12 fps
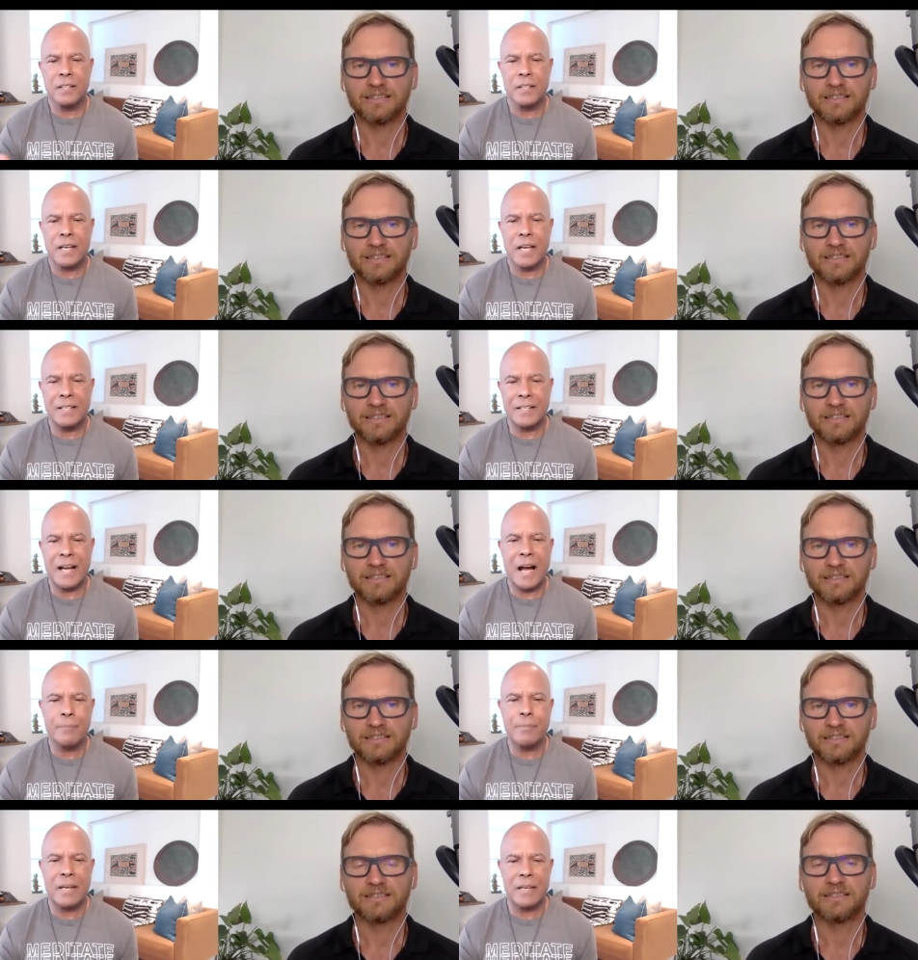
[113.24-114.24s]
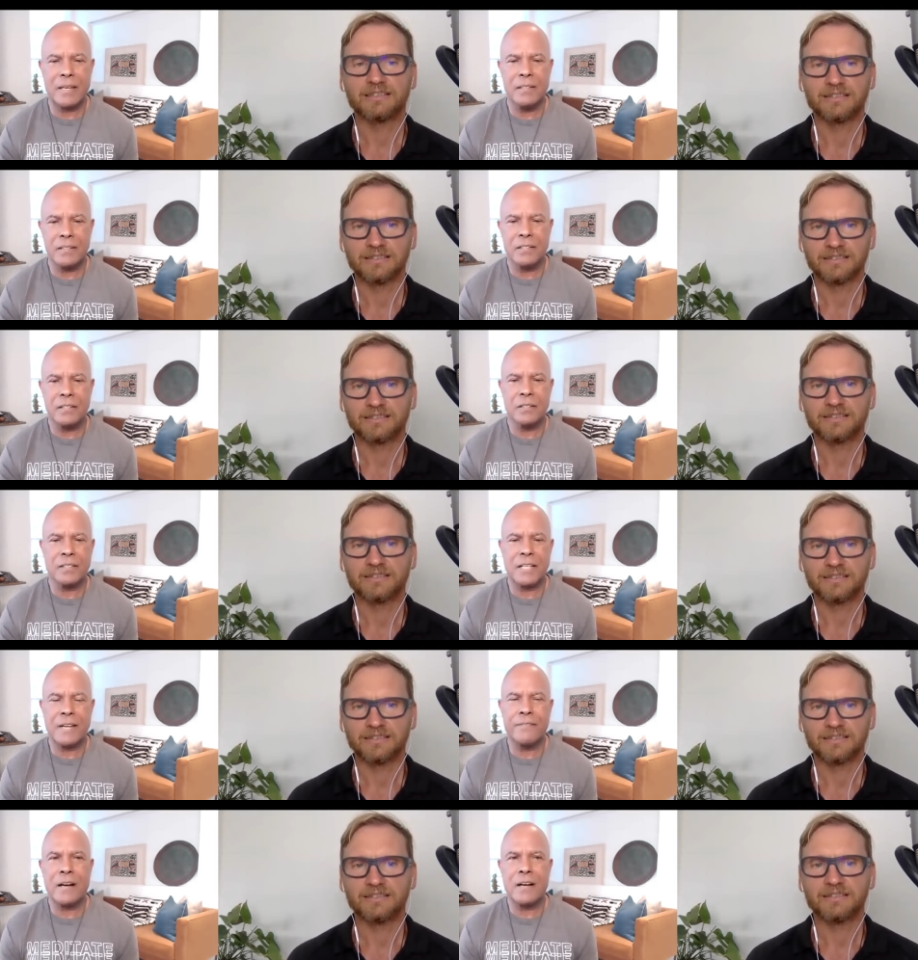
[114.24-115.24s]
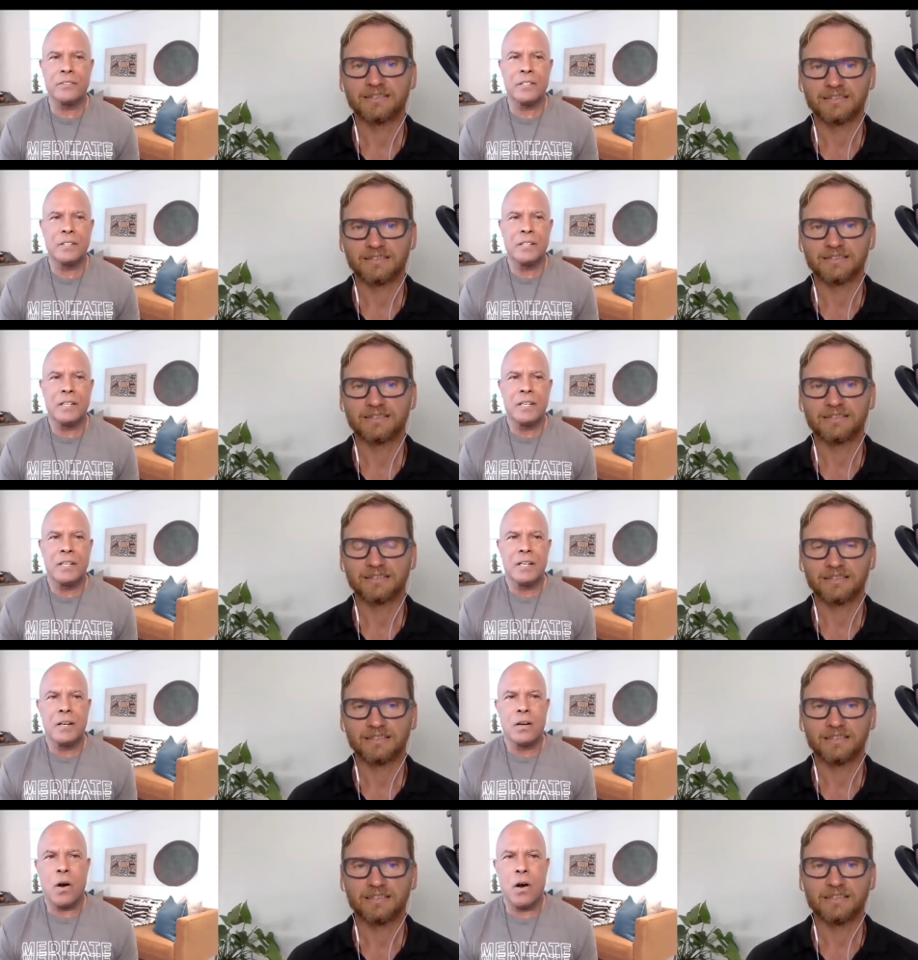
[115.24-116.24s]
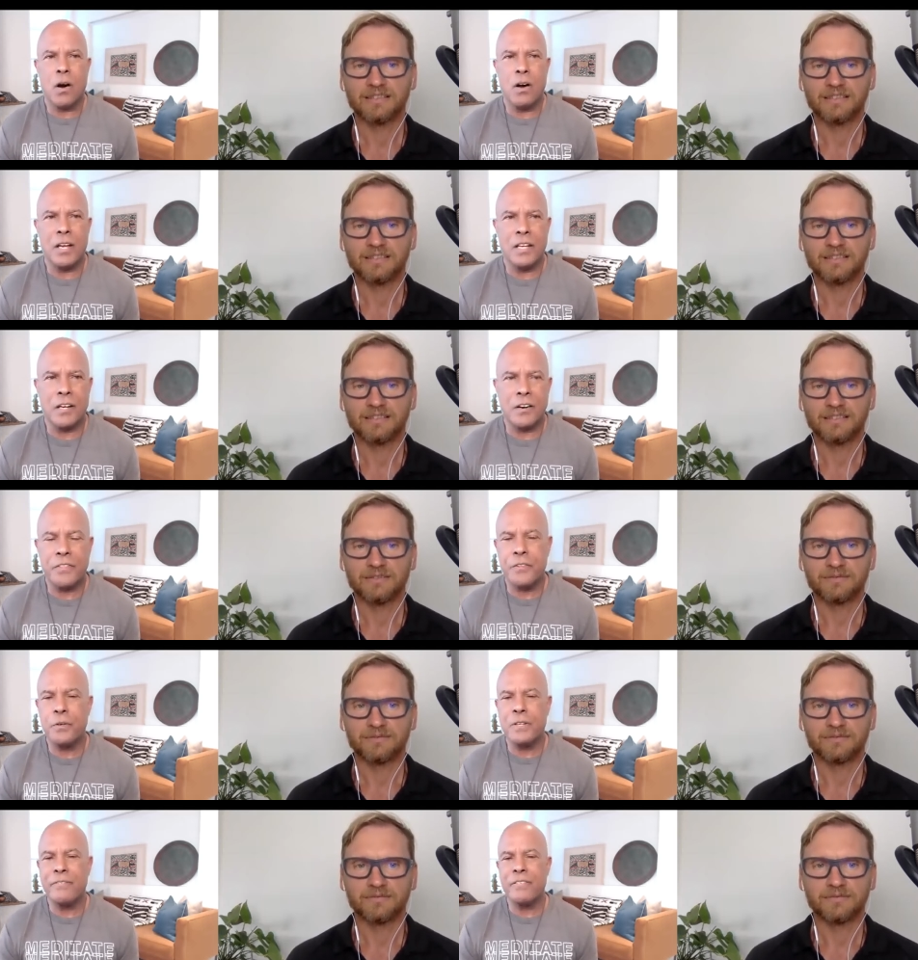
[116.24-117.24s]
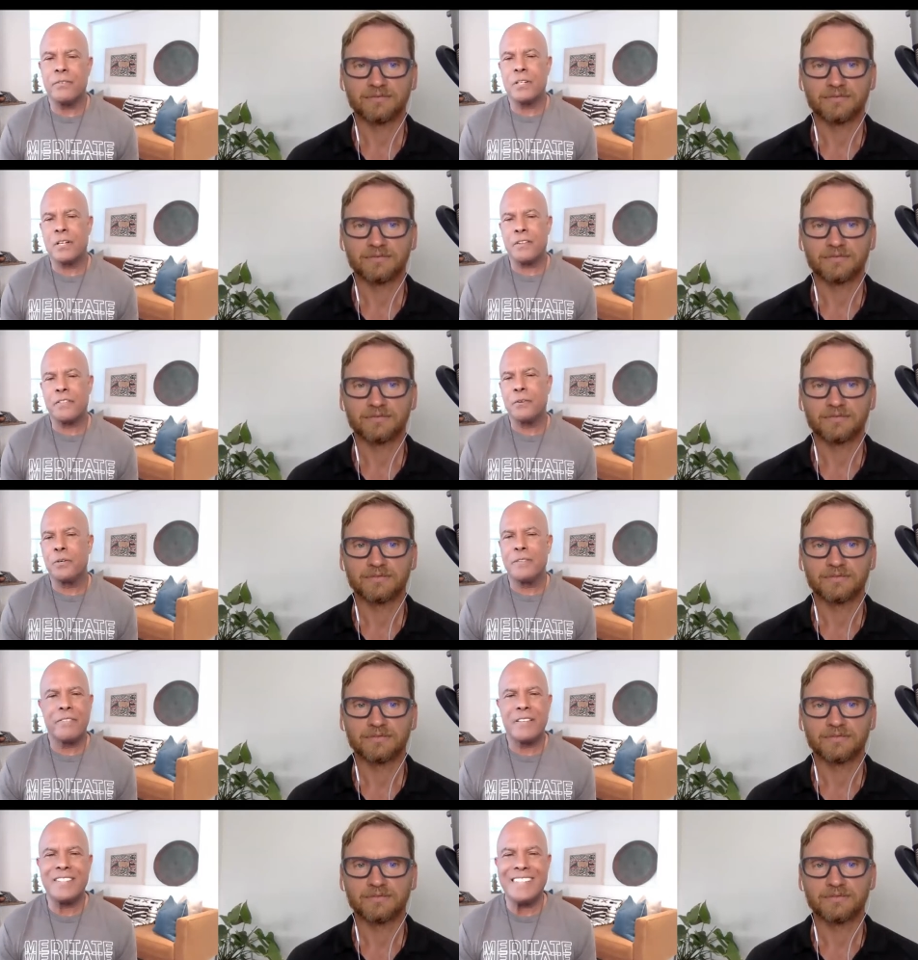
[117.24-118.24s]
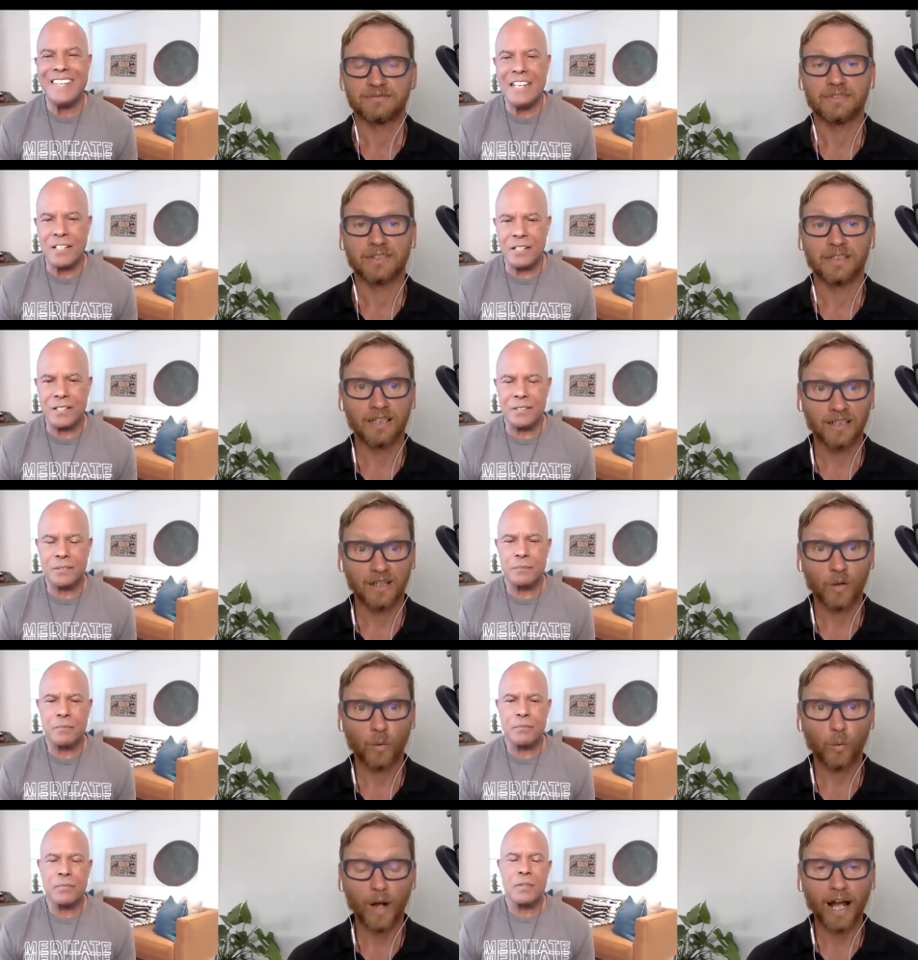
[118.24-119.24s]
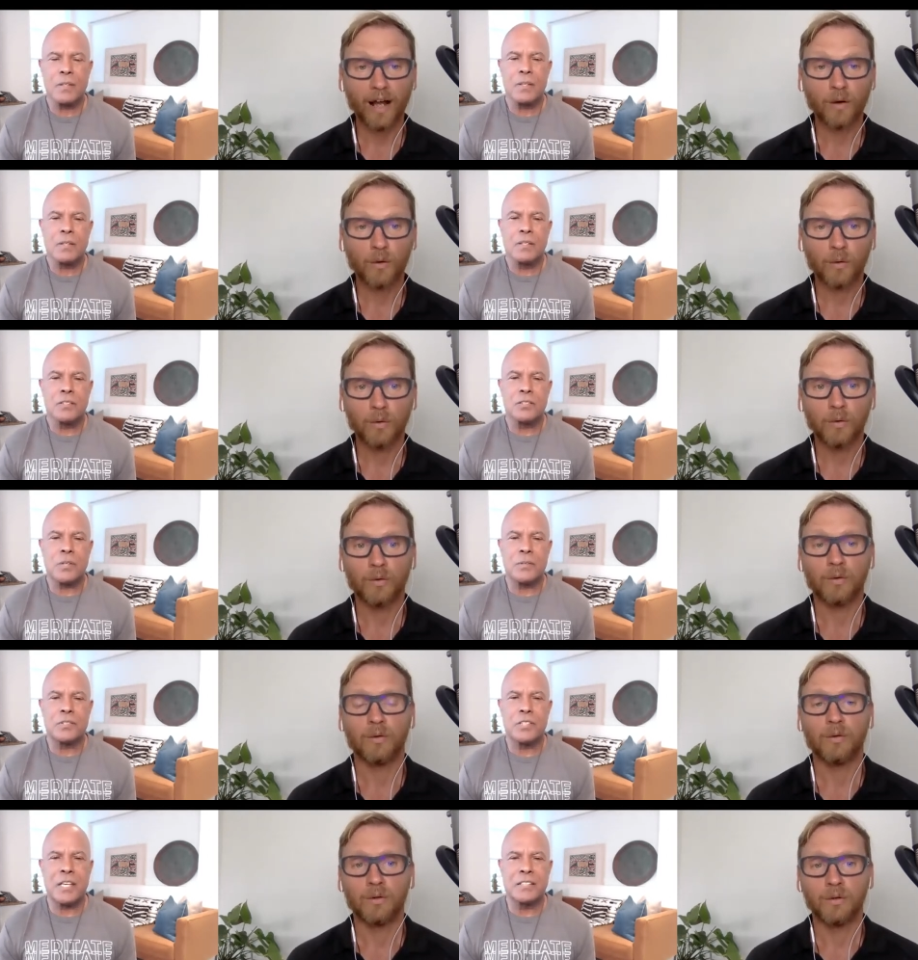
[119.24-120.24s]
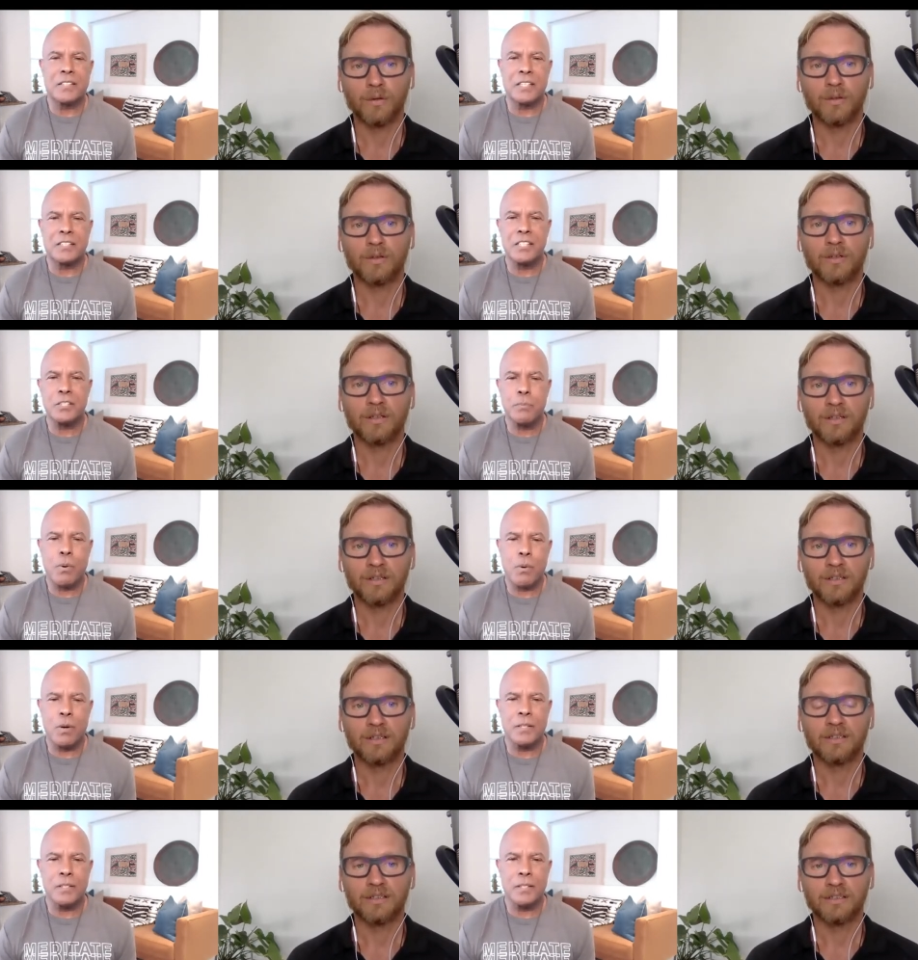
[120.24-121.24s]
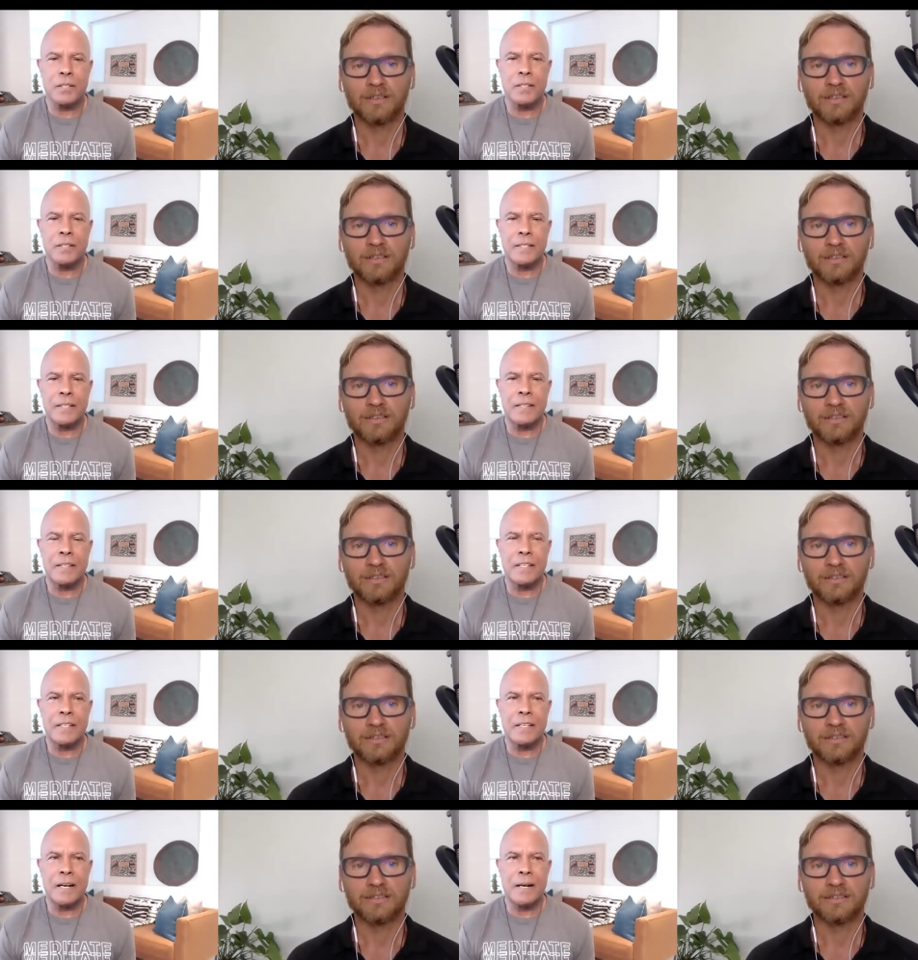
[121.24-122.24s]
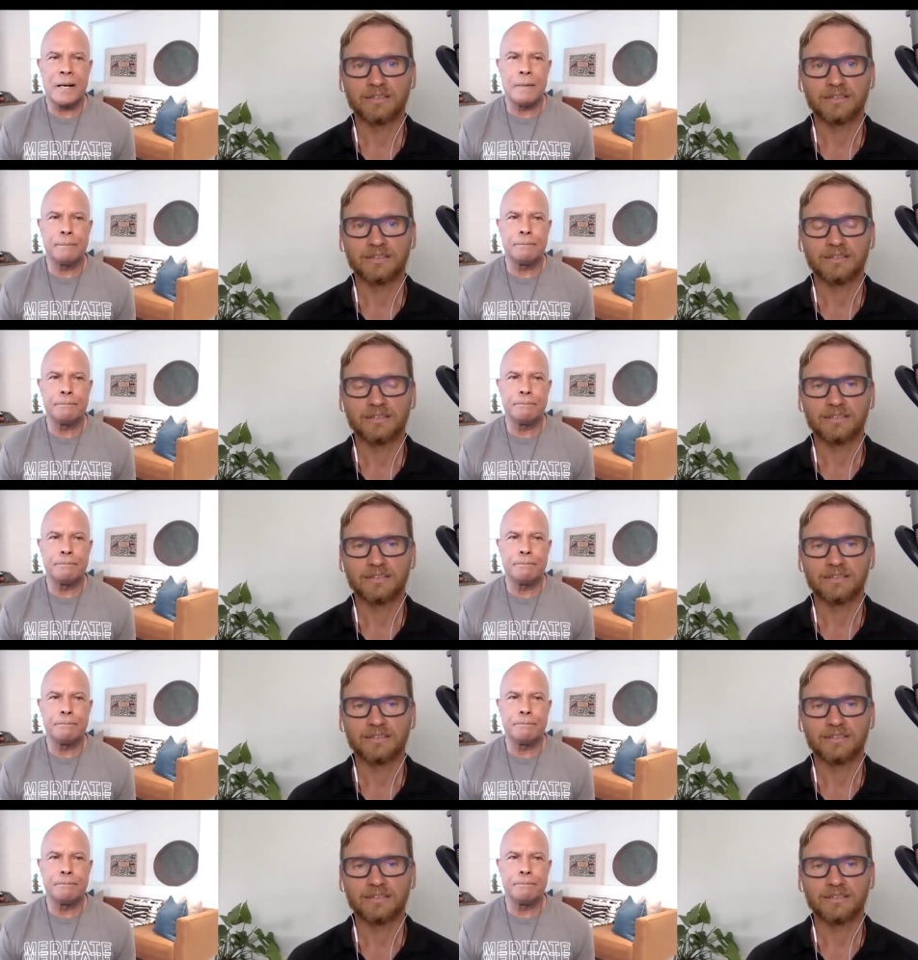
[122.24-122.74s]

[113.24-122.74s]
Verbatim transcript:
Speaker 1: at Agape, you know, that I founded in our 30, we're in our 35th year. Wow. So I would say at, at this point, the, um,